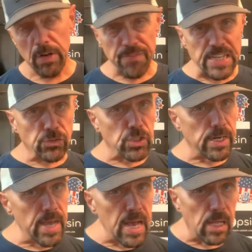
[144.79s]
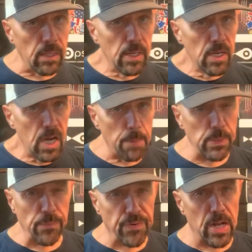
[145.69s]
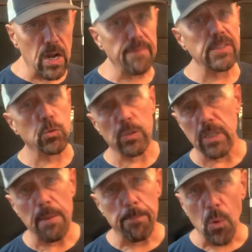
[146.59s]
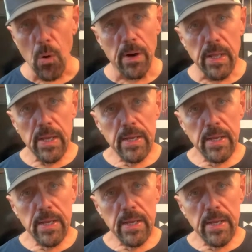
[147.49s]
In fact, Janelle up in the front office was on board.